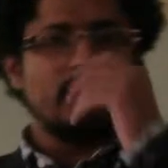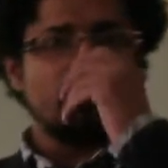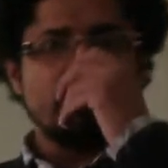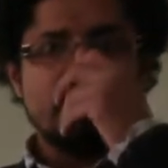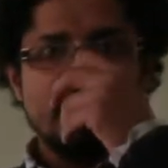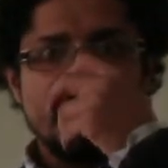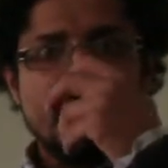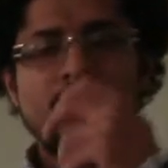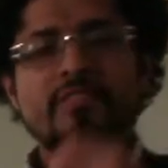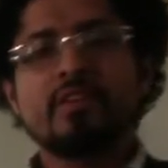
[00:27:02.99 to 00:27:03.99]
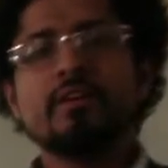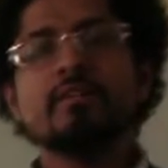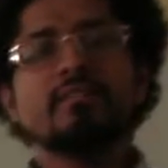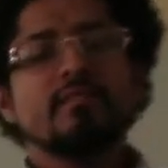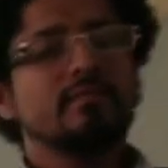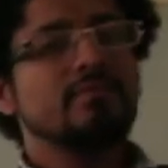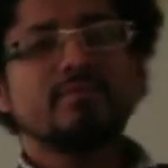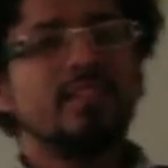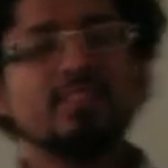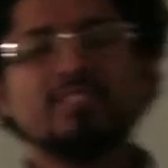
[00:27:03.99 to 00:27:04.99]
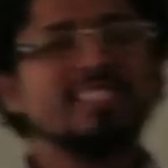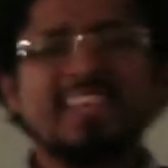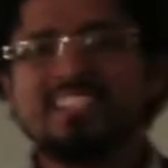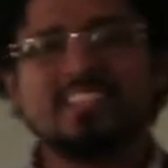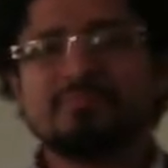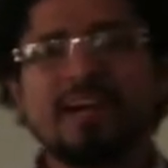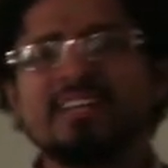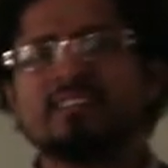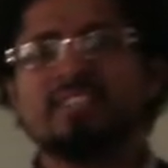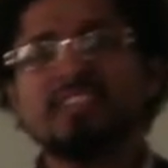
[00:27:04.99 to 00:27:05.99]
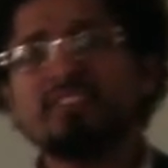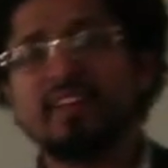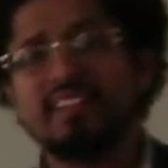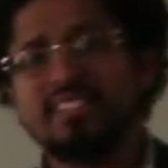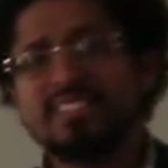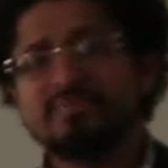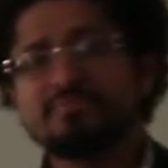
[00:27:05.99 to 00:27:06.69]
out whether their states of mind are different.